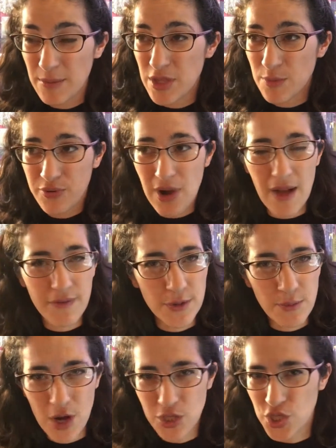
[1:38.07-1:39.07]
I mean, the
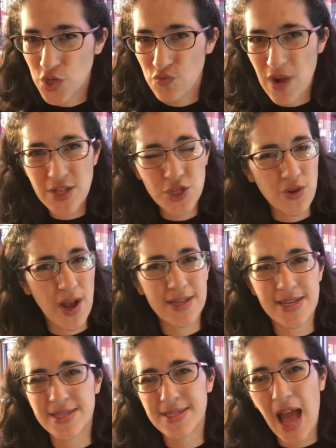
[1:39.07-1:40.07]
profit margin in a
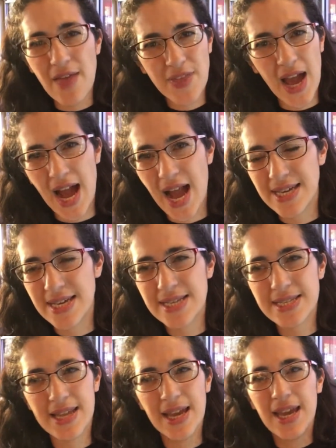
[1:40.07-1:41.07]
restaurant is not the
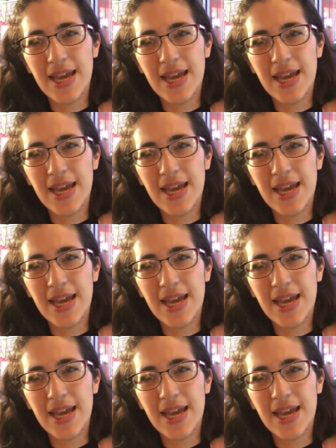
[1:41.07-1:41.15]
highest.